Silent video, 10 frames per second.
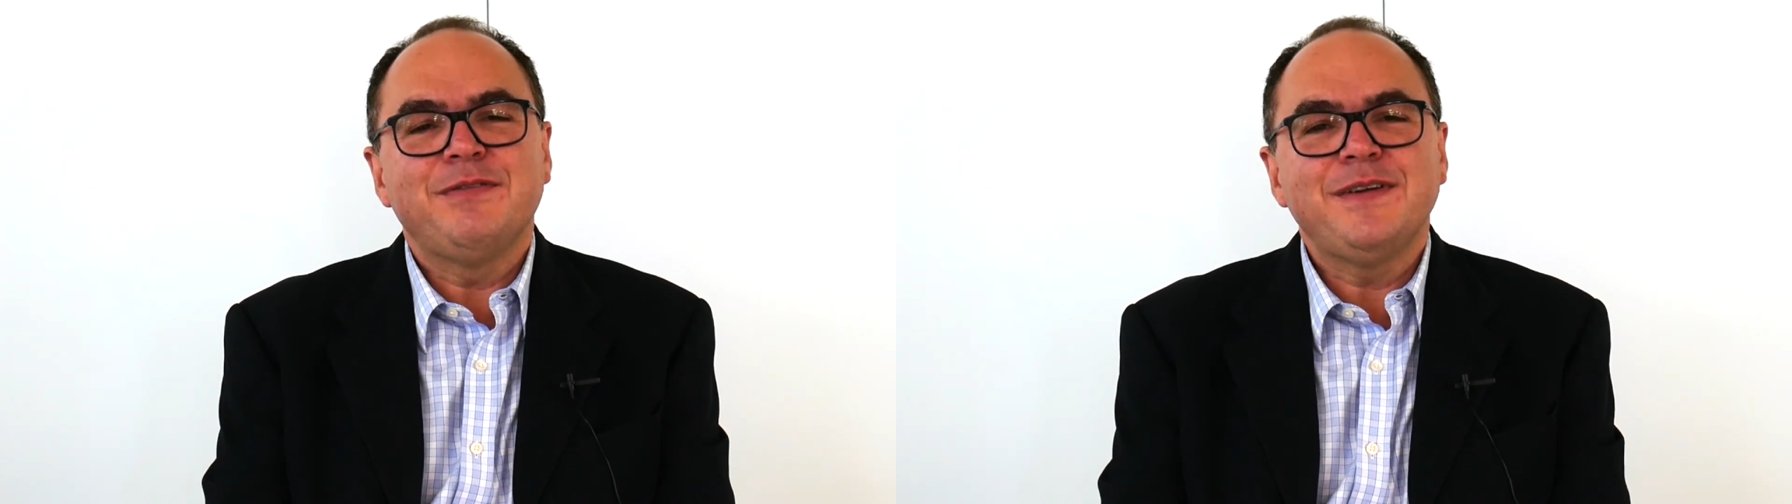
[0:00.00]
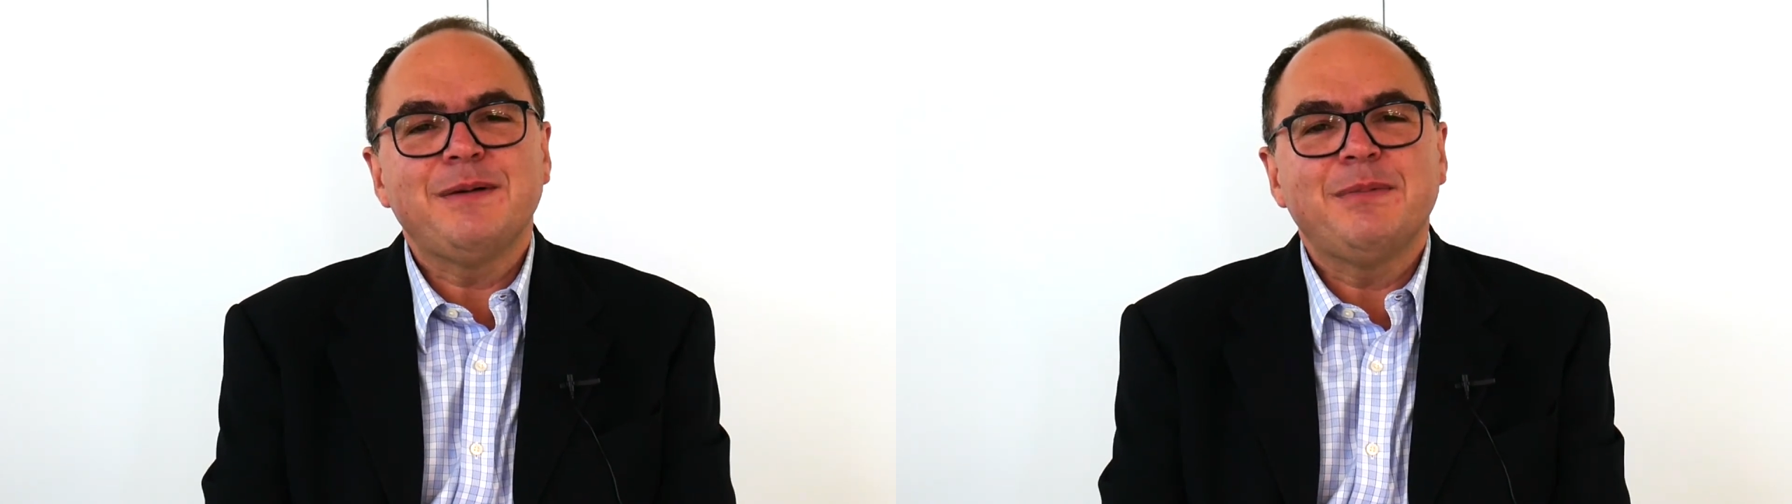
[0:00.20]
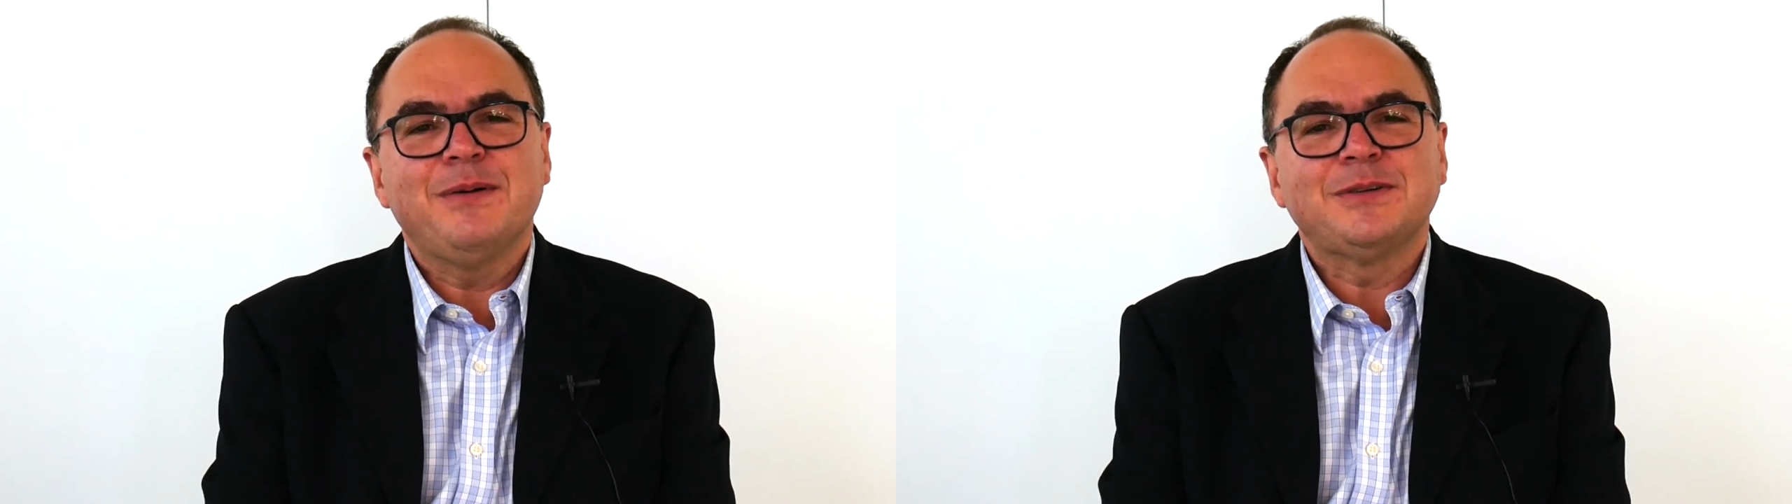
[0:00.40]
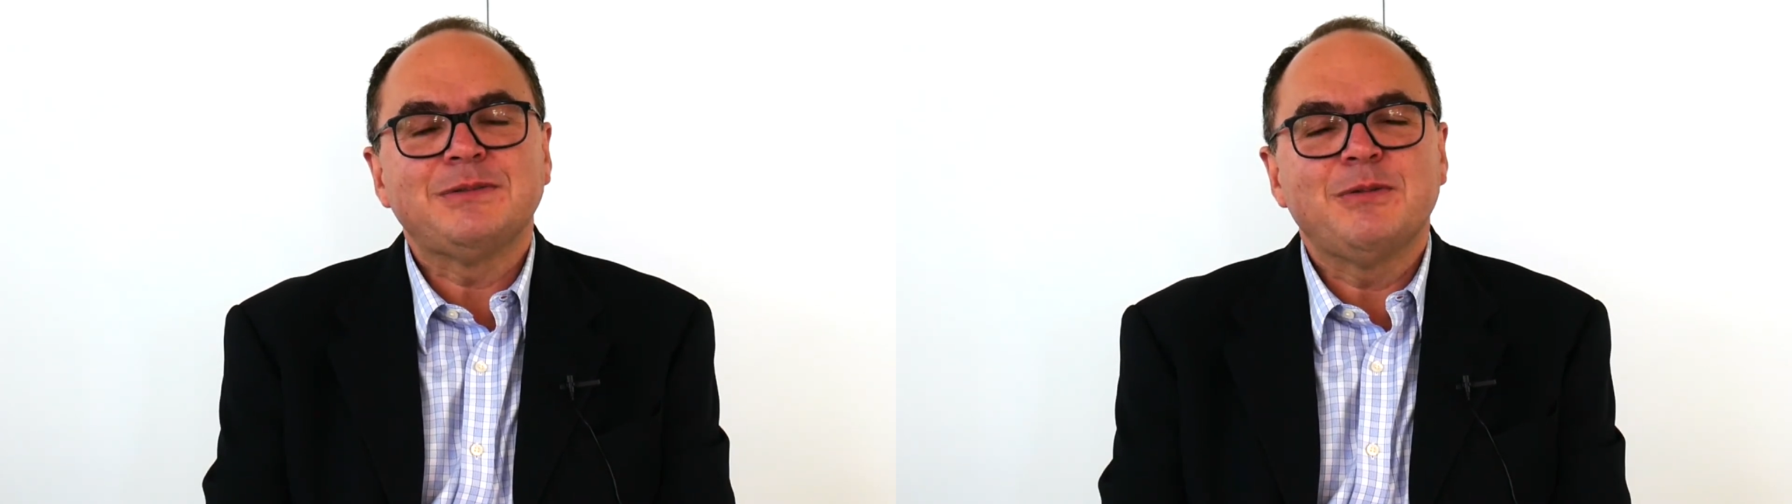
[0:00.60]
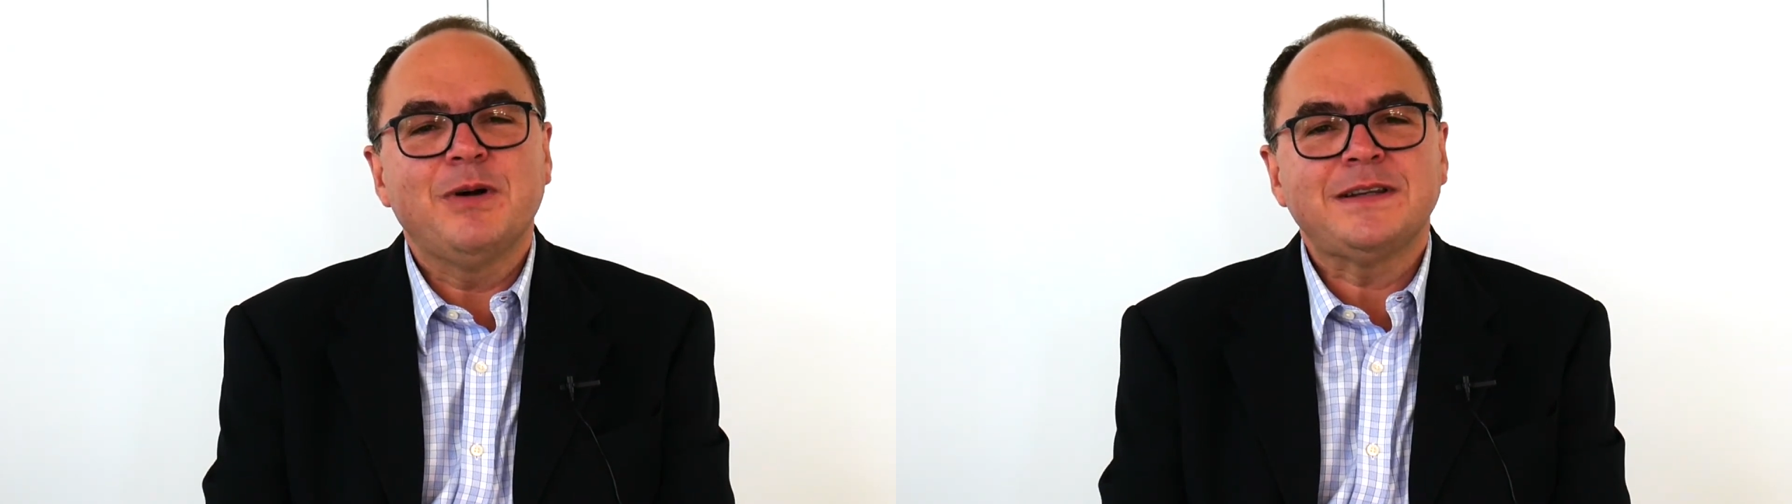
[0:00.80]
if you think
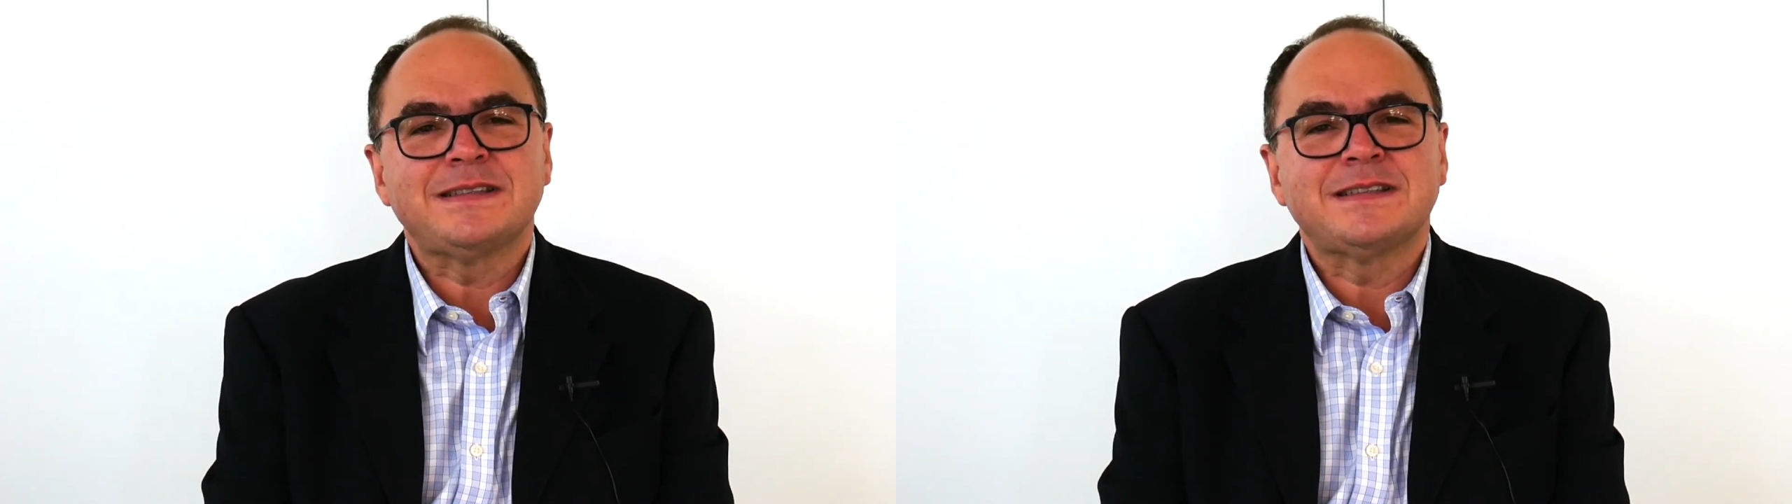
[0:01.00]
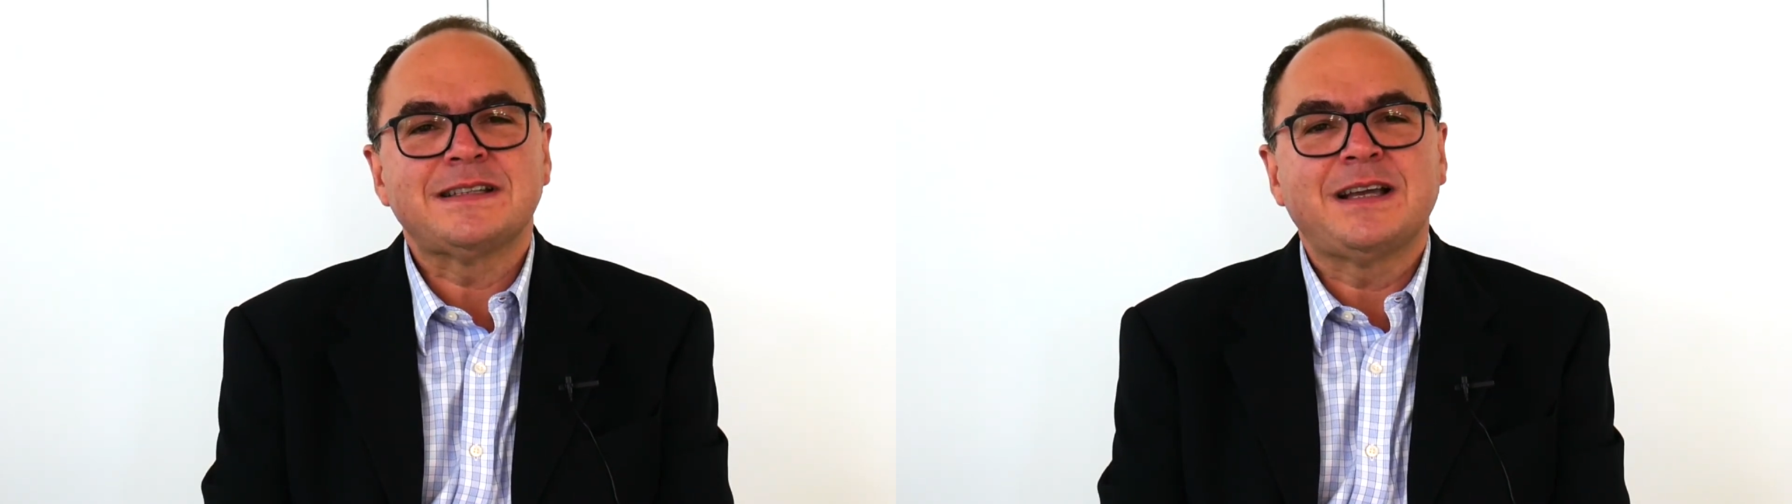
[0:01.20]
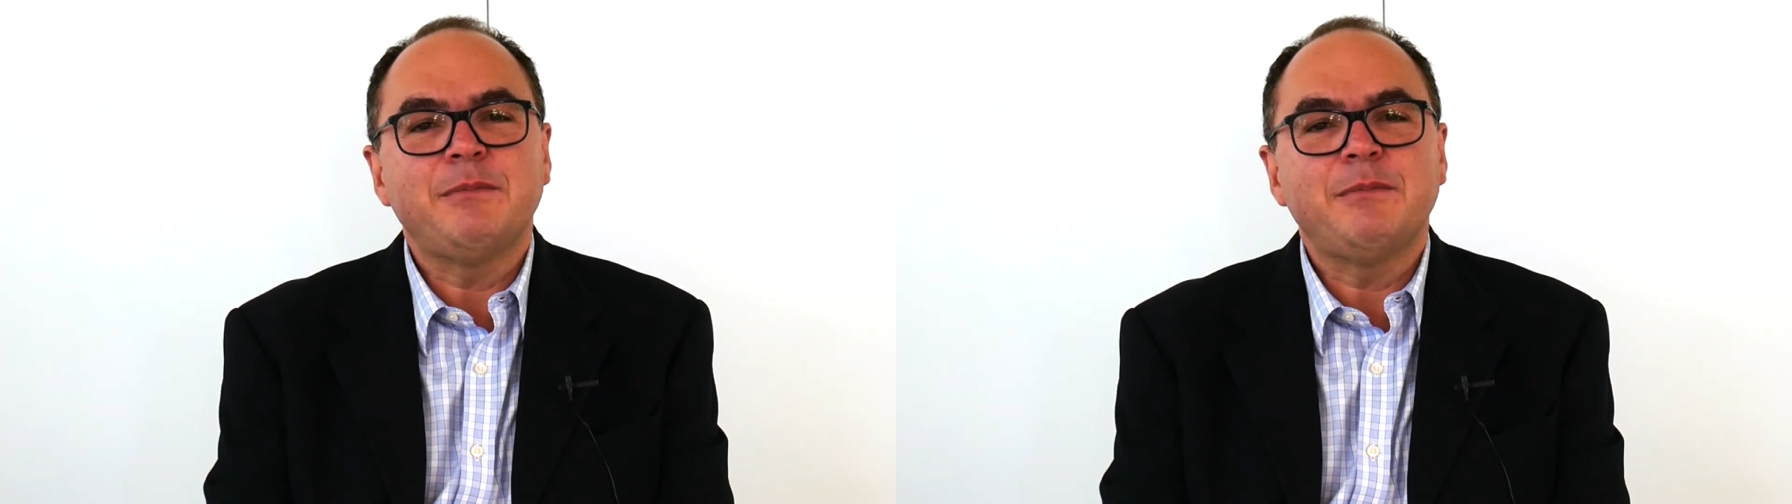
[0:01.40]
about what's